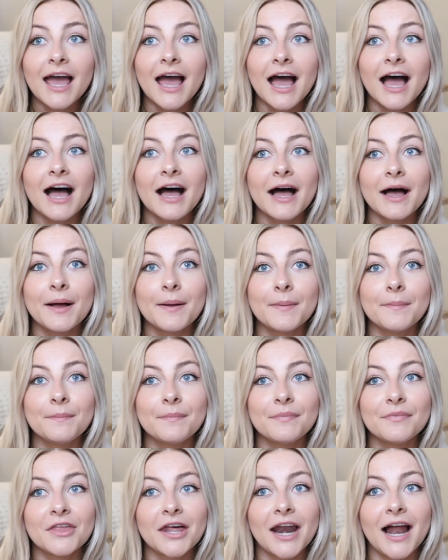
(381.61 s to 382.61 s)

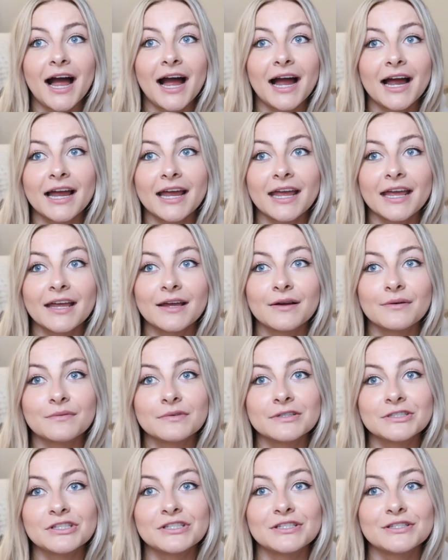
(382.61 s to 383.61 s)
that I
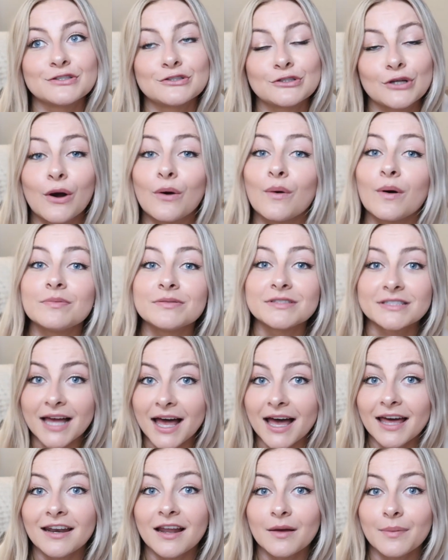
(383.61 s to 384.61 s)
was just so upset